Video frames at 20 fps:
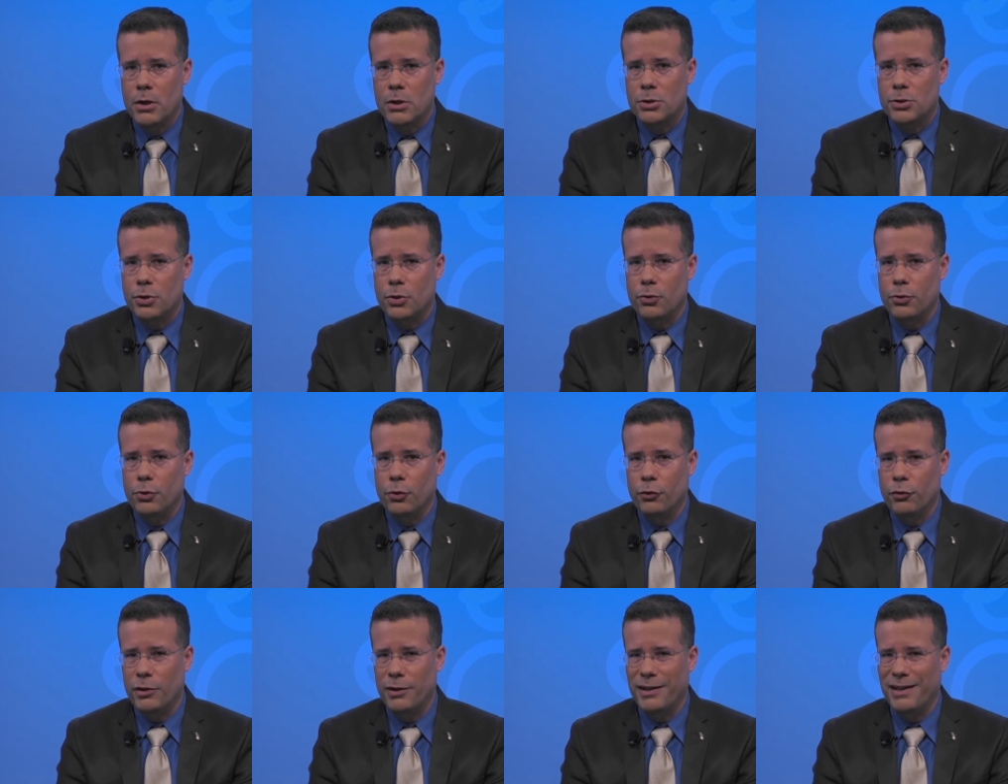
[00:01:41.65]
So
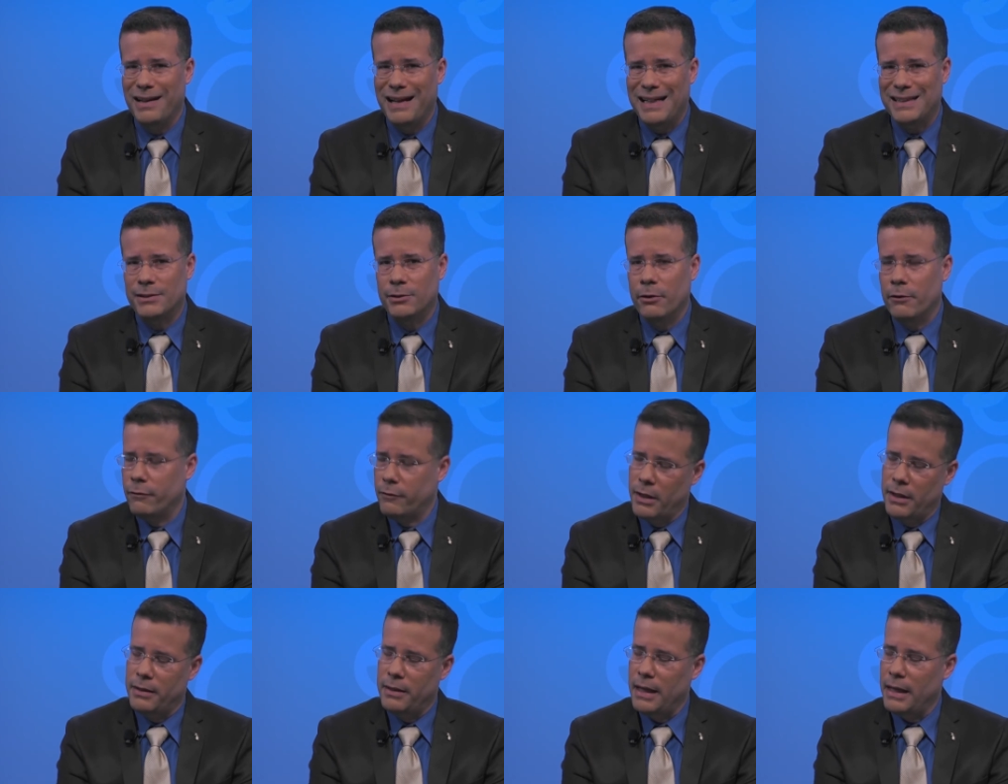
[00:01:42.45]
those are the last
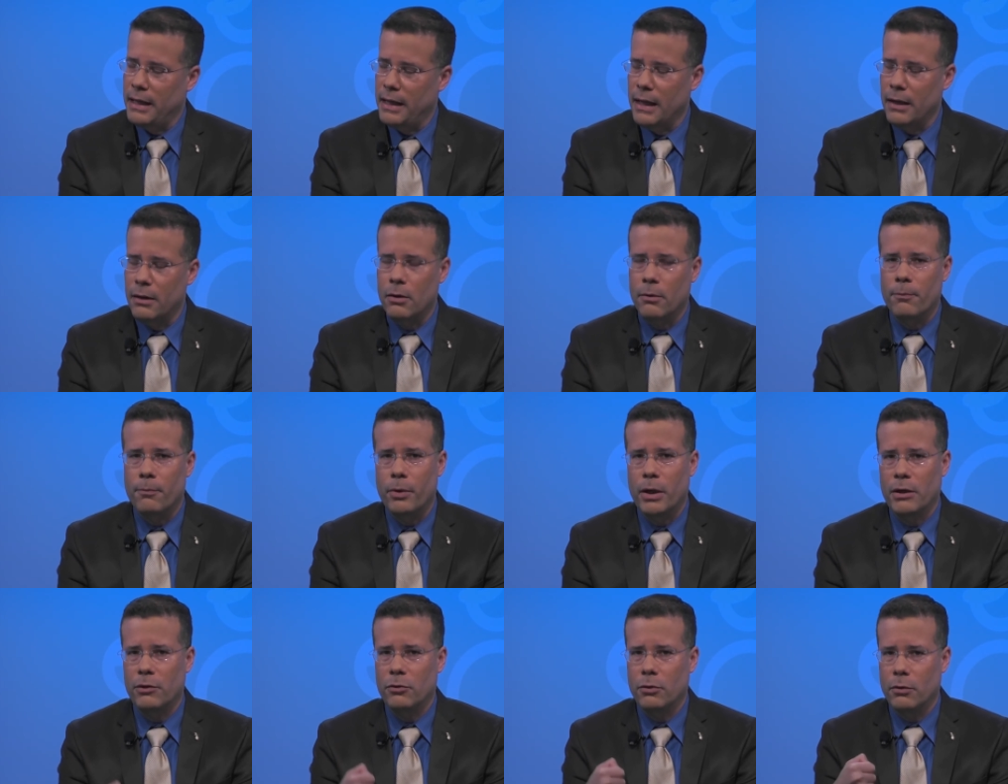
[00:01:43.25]
nerve that they get
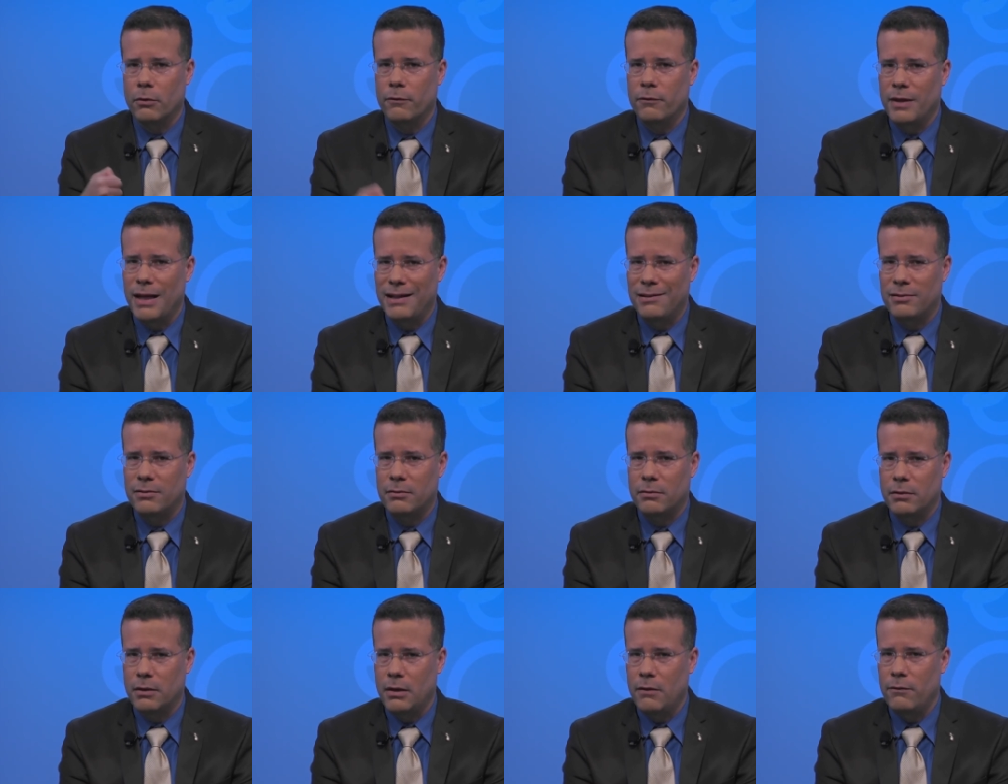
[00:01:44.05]
compressed. So if
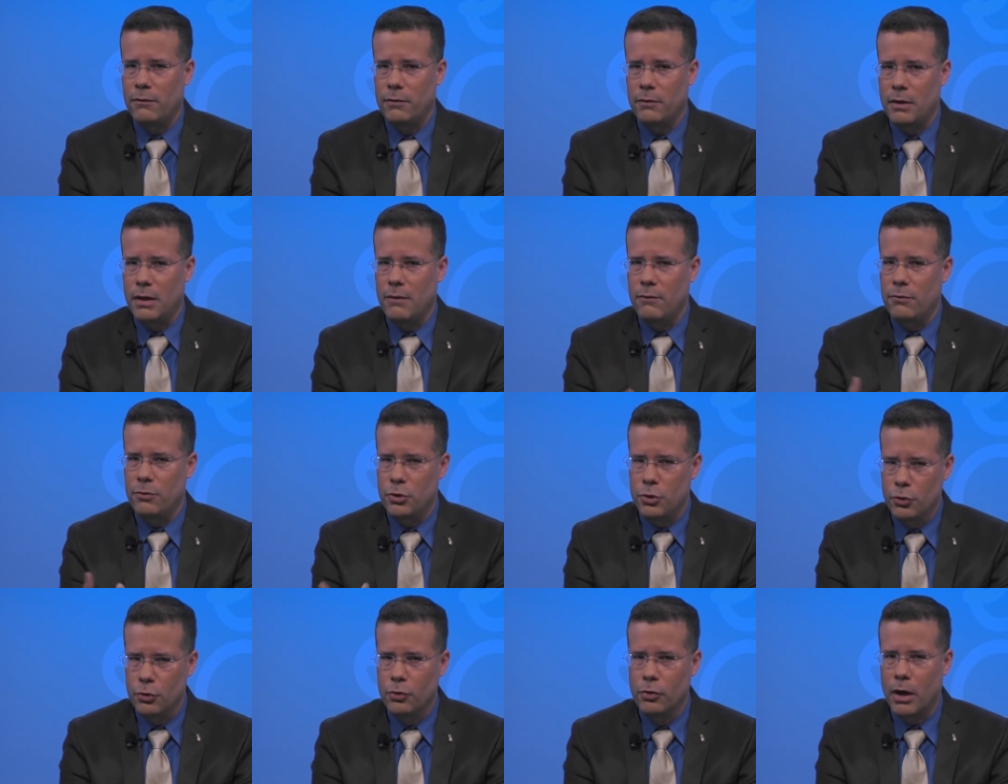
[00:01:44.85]
that's if if
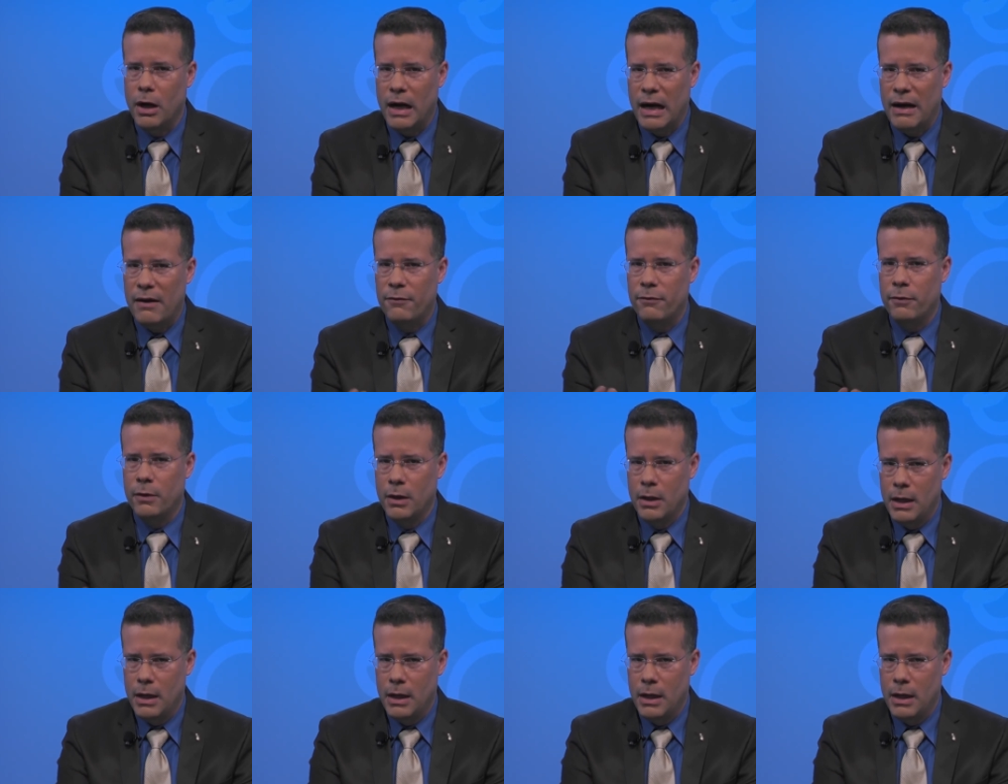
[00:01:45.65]
you have